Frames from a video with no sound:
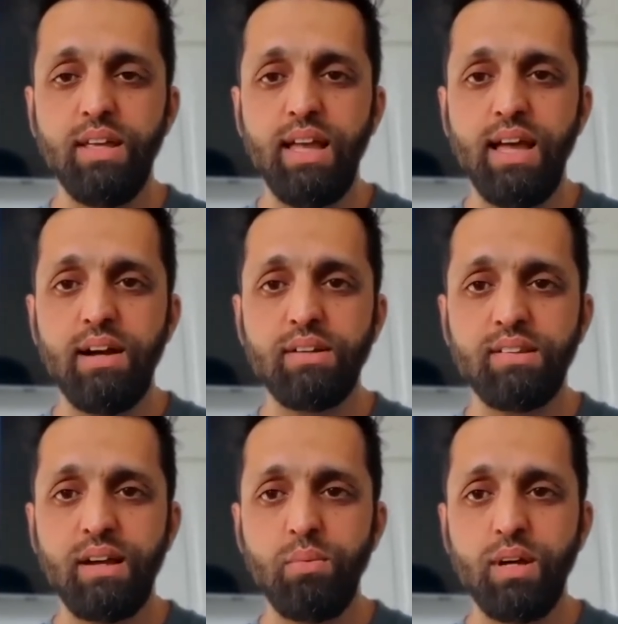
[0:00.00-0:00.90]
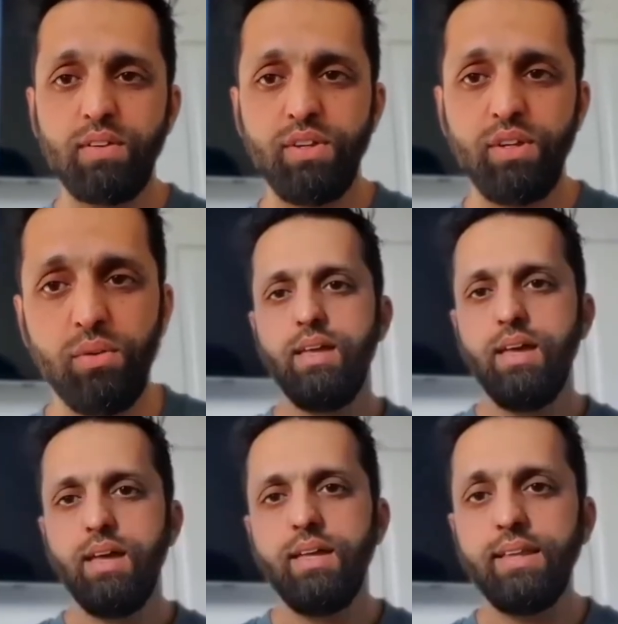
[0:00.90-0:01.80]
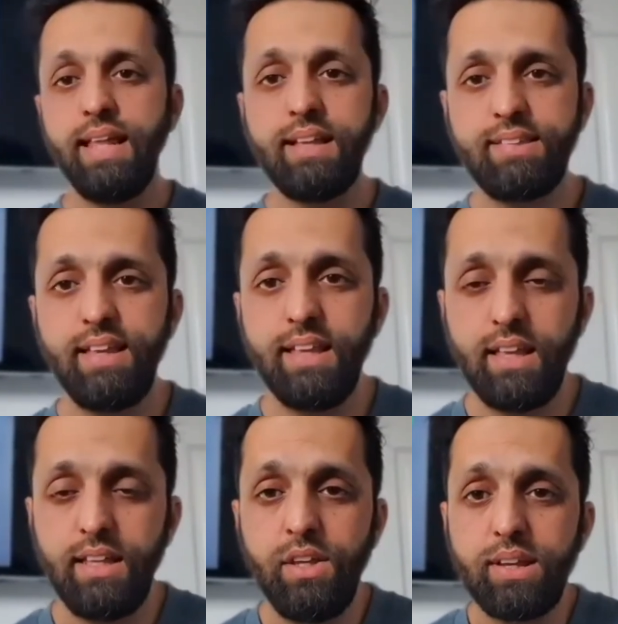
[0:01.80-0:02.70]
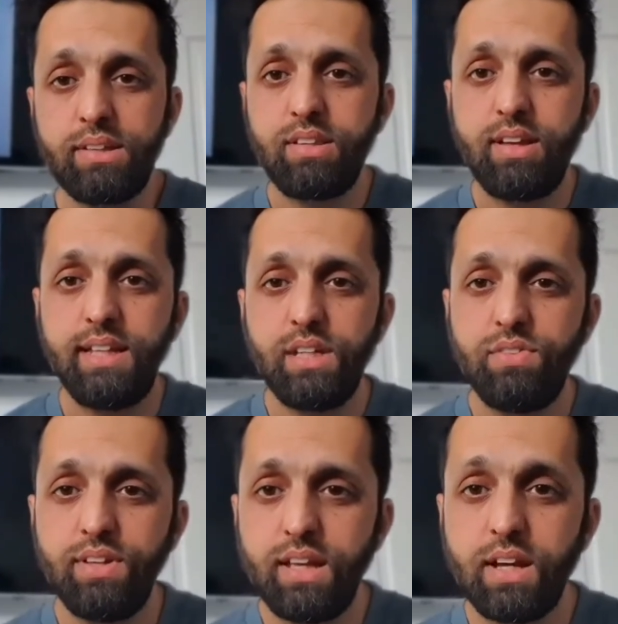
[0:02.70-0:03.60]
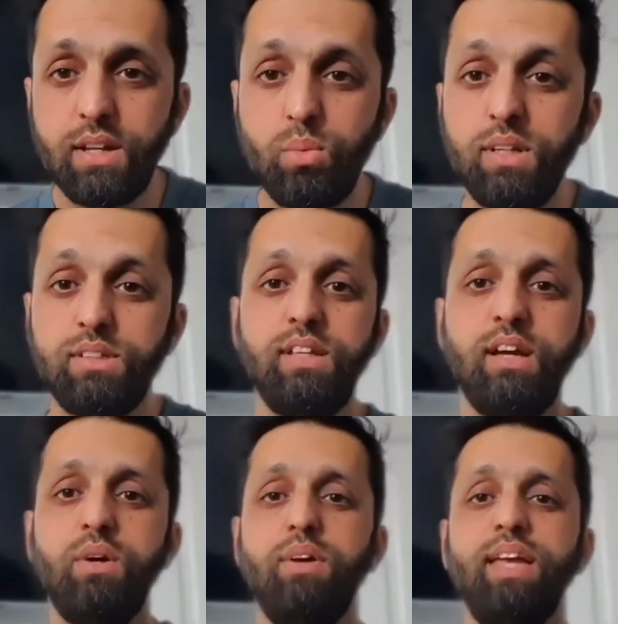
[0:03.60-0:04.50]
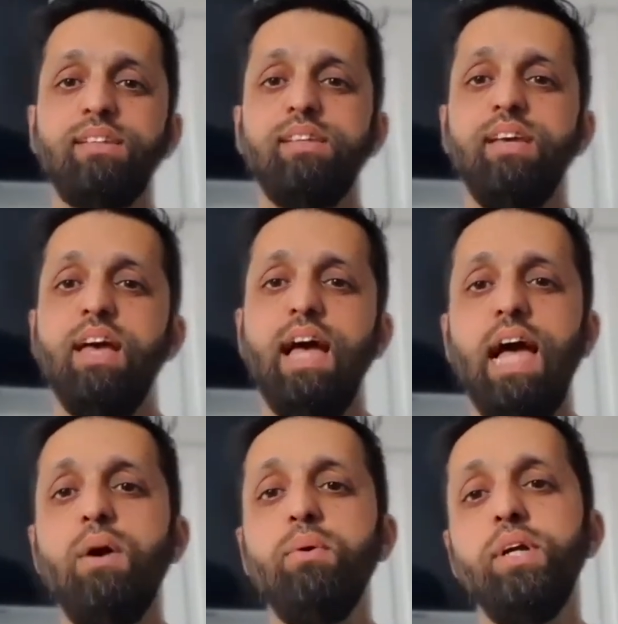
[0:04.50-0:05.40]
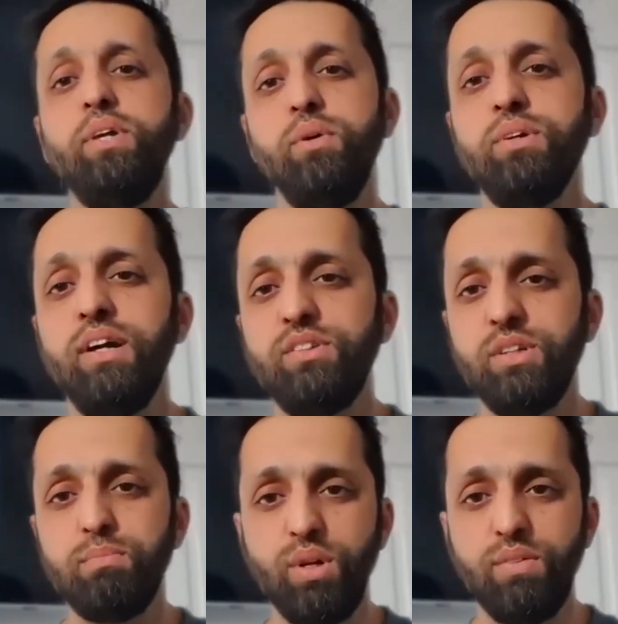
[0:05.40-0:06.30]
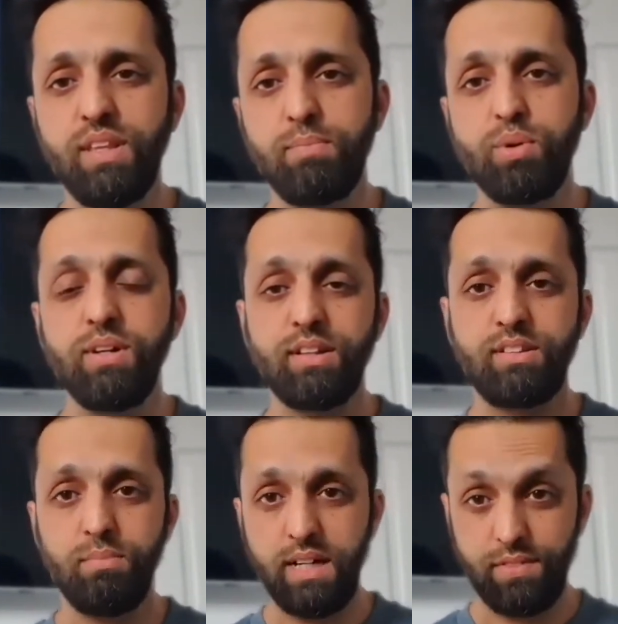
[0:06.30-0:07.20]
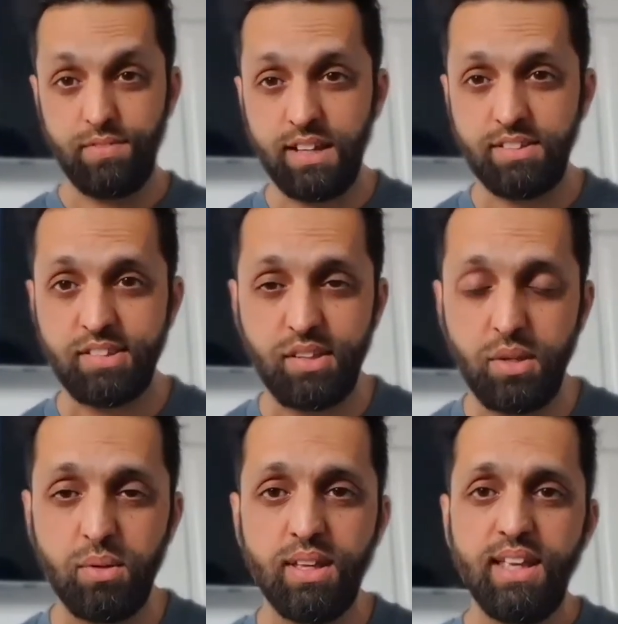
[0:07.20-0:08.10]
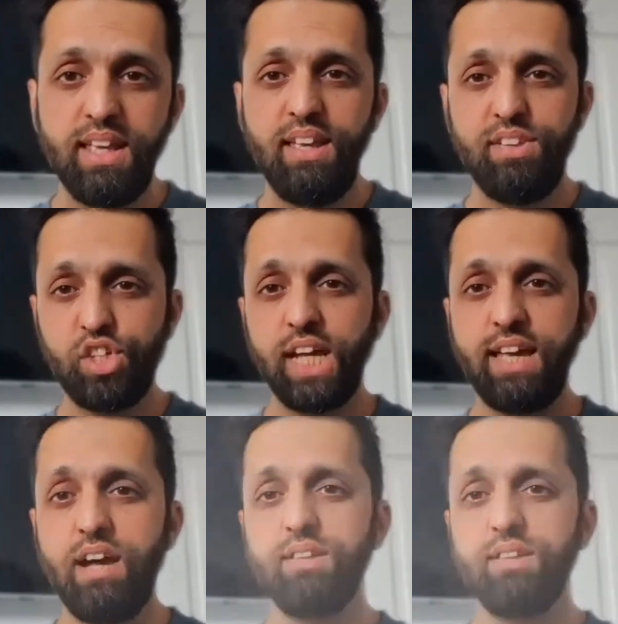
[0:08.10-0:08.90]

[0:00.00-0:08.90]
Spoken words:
how does that work for you? The next thing in a UX design interview they're going to want to know is, how are you going to improve their product? So my advice to you is, check out